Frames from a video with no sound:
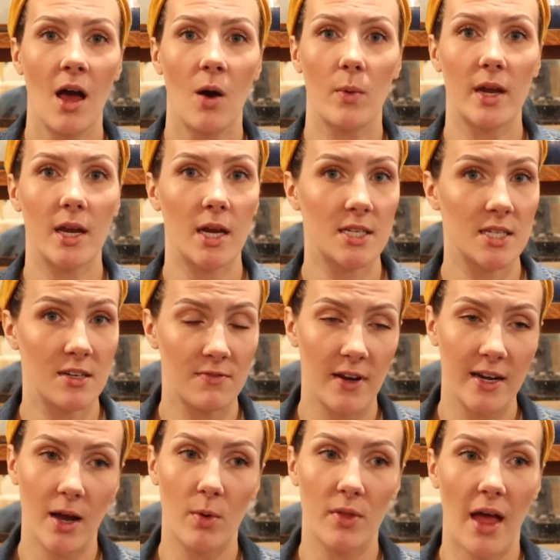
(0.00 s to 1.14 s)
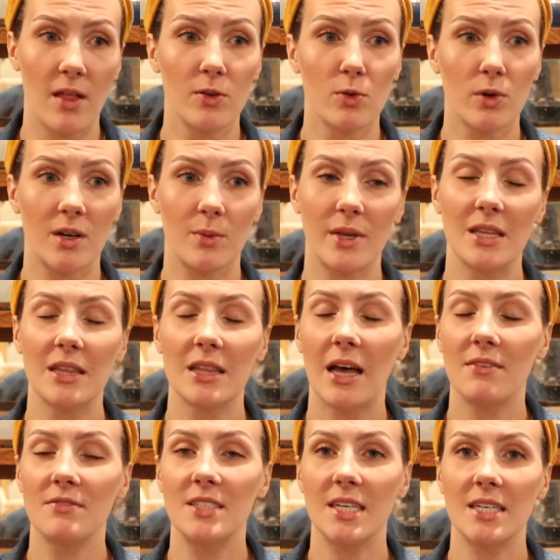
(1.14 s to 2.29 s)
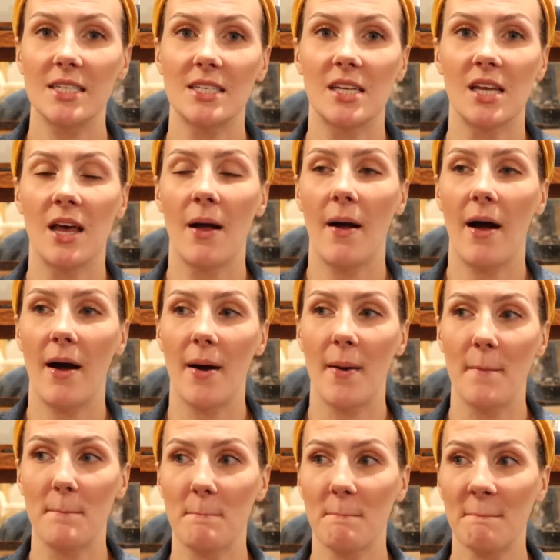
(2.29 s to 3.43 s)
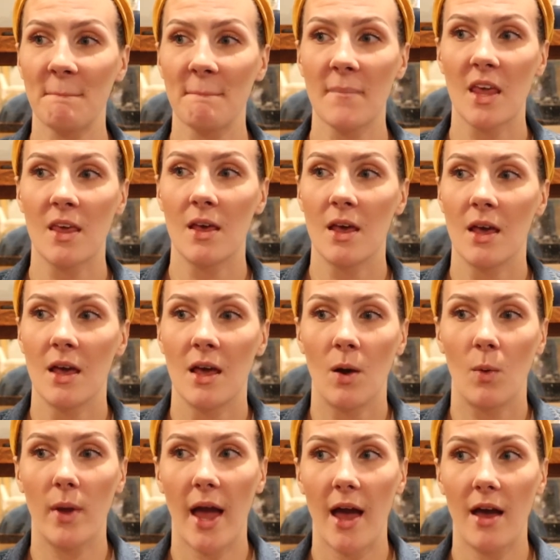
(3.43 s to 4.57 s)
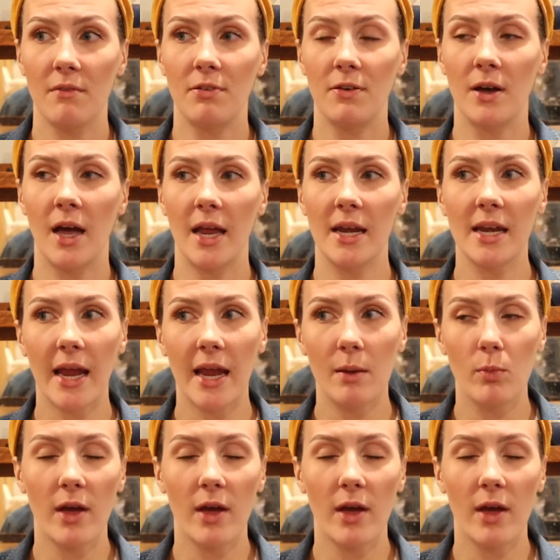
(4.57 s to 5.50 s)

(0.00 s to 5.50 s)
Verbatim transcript: We didn't find out with Eleanor, and we loved it. Um, we have a name.